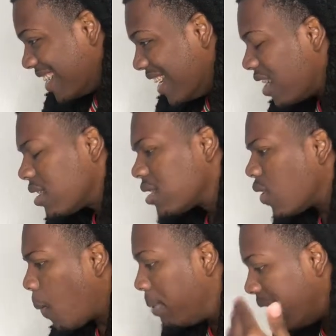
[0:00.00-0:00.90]
He doesn't look
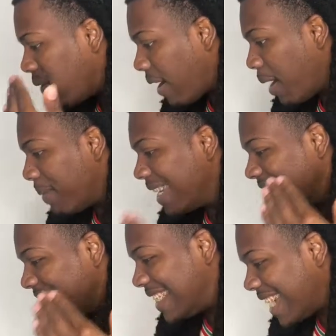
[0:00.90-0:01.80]
so big right here, but
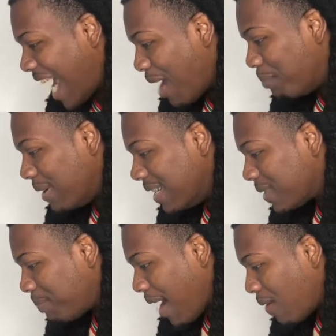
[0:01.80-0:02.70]
this is Jack.
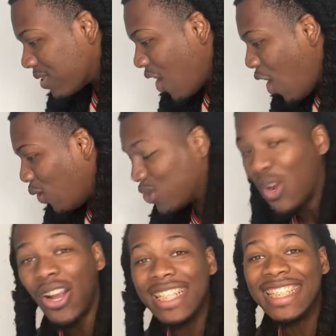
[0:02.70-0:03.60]
Beast Pirates
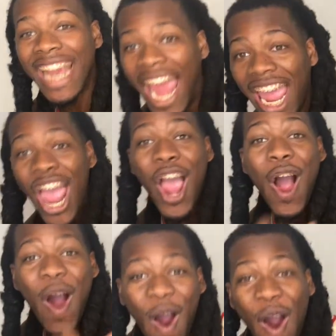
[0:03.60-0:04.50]
All-Star Jack.
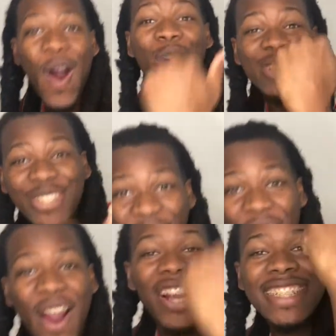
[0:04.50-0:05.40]

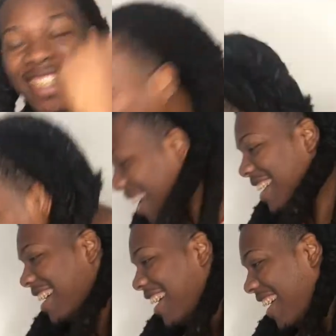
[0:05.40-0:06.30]
All-Star Jack.
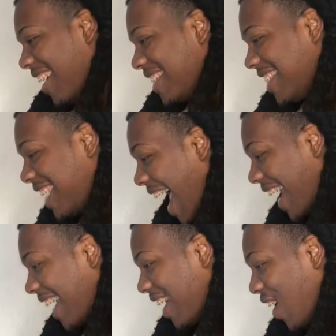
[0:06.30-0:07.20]
Jack.
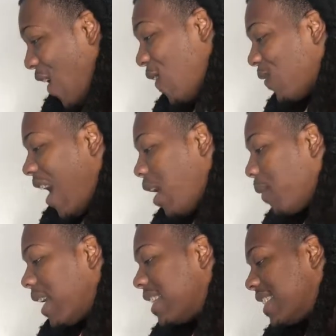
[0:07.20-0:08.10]
Oh, finally
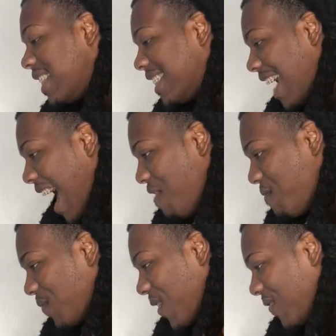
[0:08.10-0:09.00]
we get to see Jack.
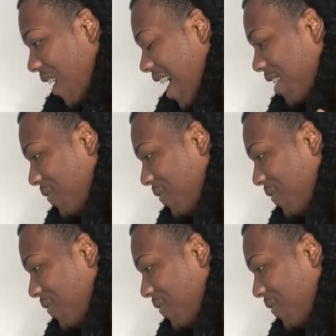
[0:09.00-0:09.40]
Finally.